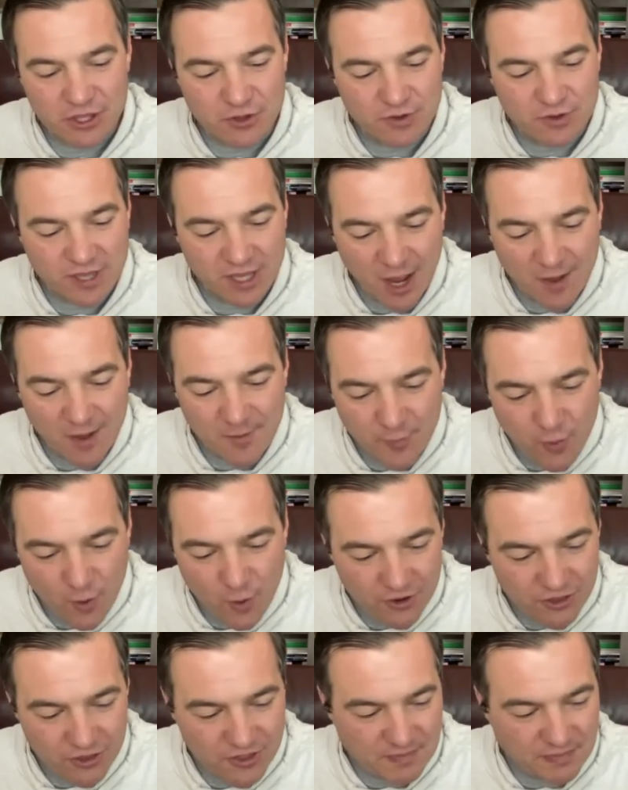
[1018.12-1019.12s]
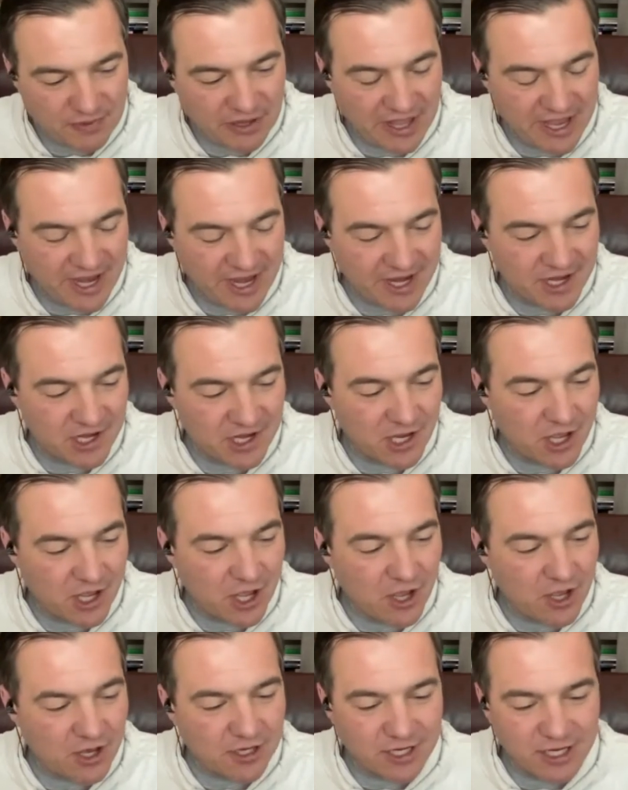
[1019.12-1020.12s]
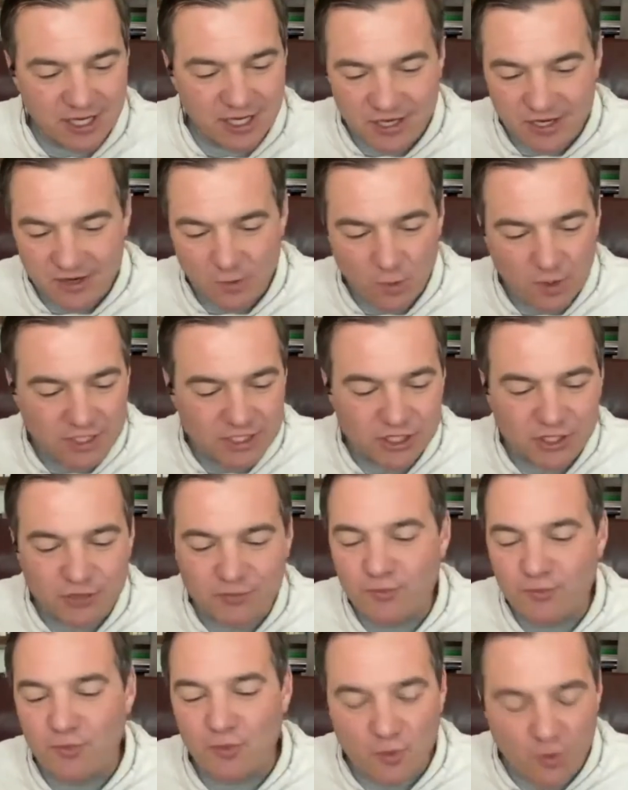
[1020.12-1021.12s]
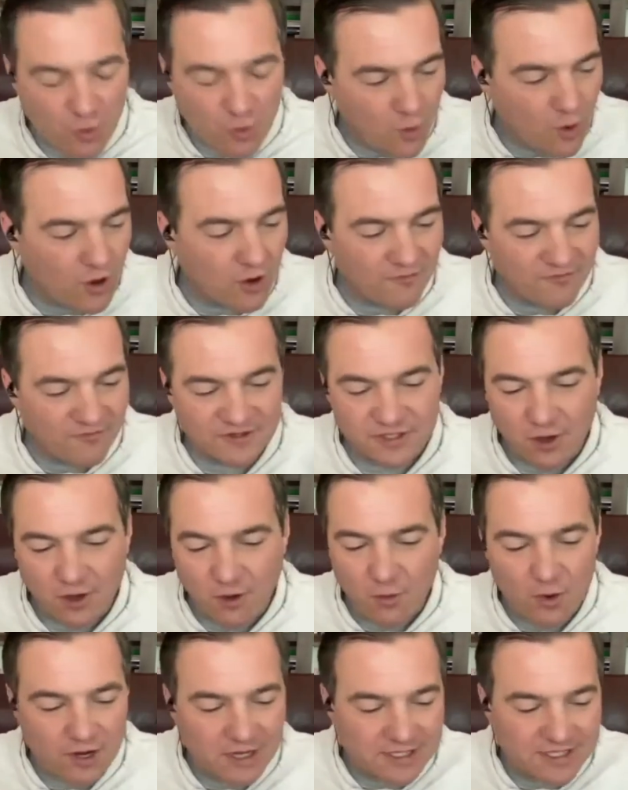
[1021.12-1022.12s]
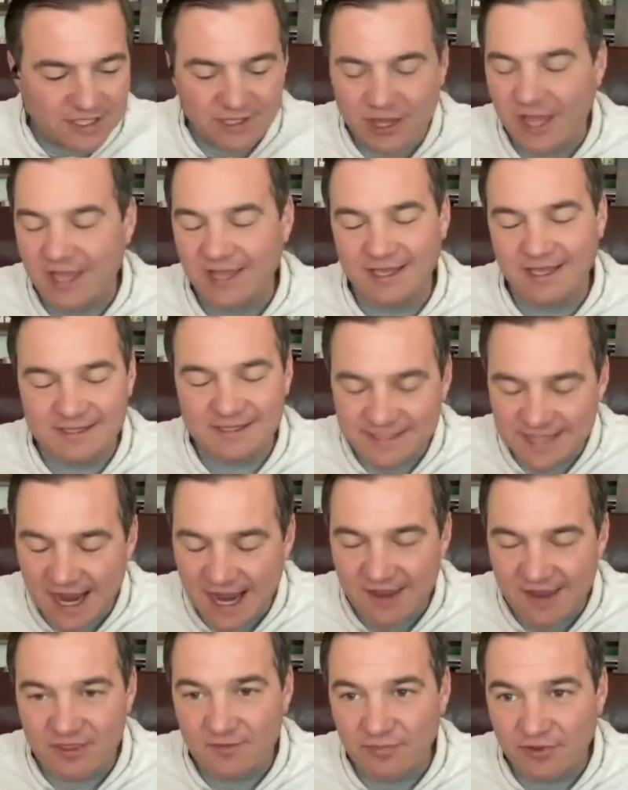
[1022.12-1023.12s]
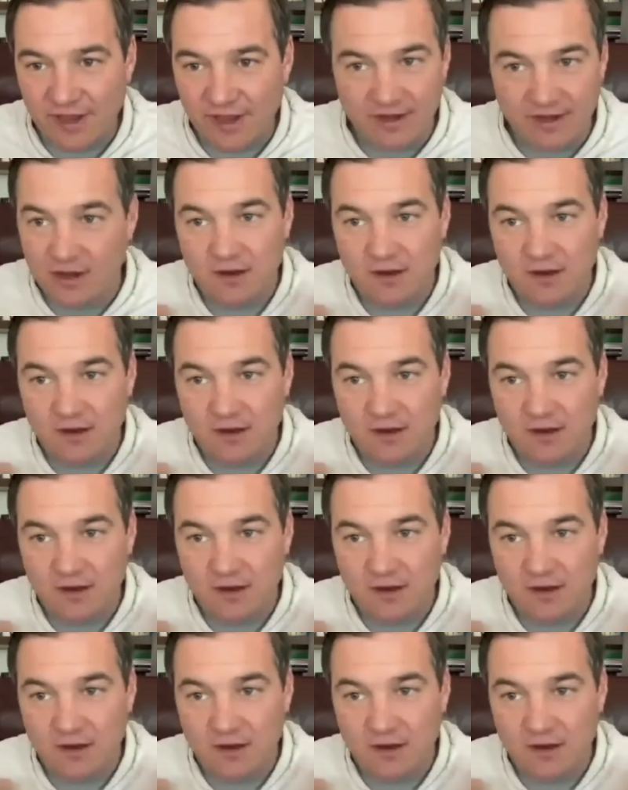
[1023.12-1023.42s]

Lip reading: get on board the plane. First of all, what is it like inside the plane?